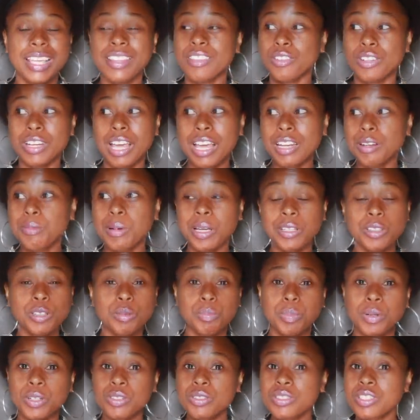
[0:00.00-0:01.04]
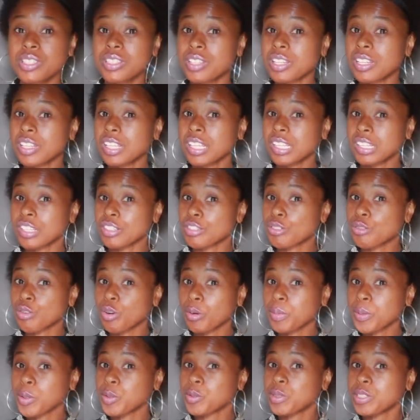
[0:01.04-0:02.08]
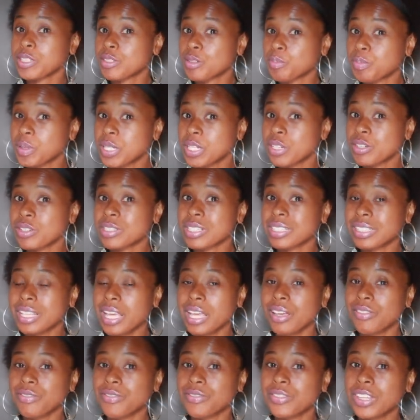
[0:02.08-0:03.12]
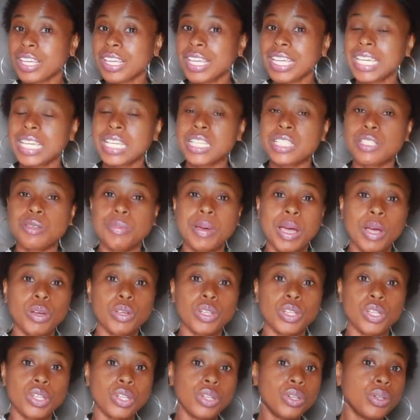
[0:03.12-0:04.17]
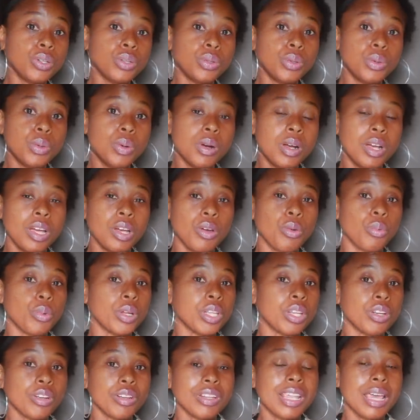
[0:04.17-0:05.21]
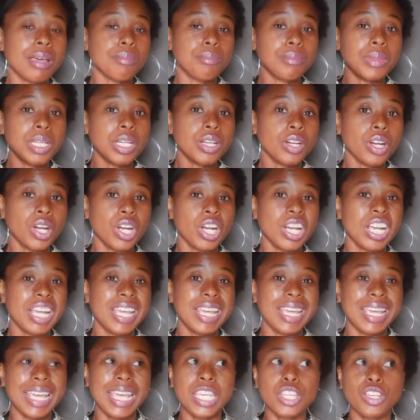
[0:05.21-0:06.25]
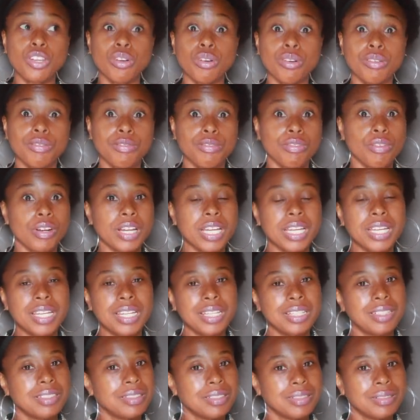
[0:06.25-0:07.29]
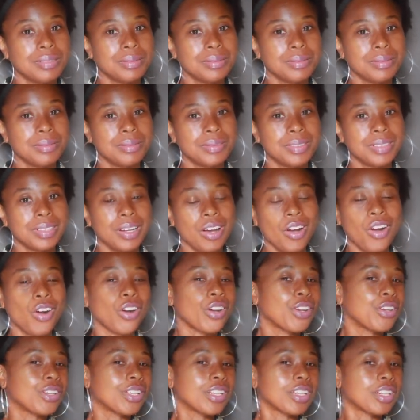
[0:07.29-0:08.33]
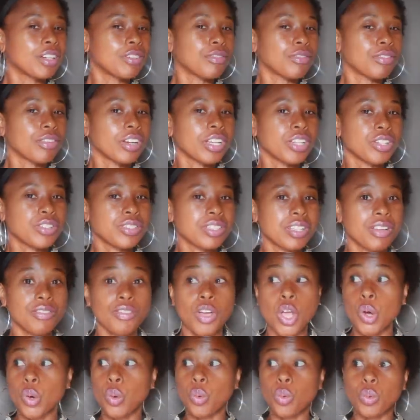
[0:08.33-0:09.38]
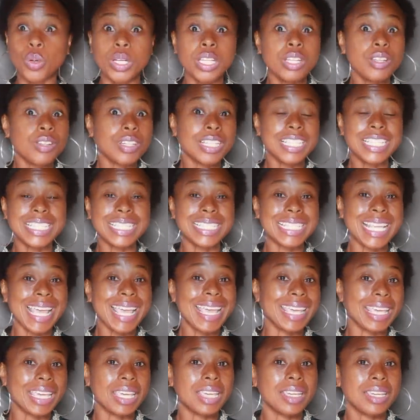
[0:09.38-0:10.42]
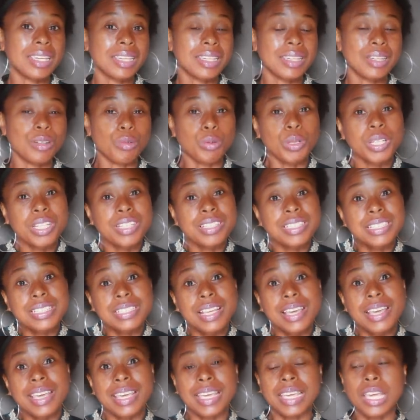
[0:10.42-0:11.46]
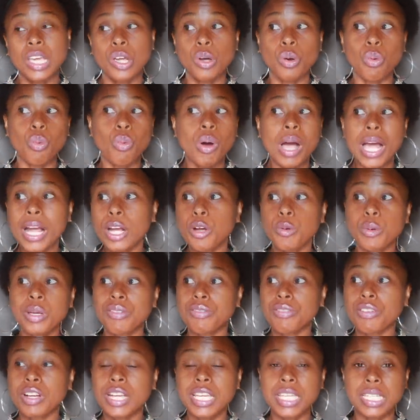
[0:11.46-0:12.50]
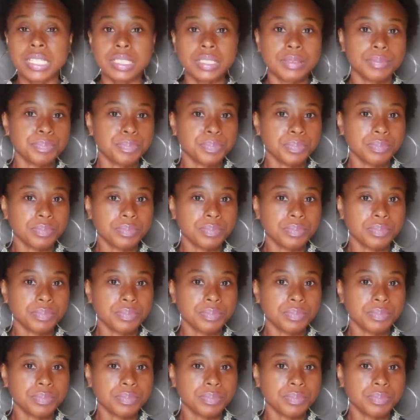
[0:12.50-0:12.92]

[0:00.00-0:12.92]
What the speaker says: They're not about the person, the Scorpio who disappears and left. It's about you when you're in that mirror and you're afraid. Are you going to confront yourself? What are you going to say? What are you gonna say? Why are we afraid?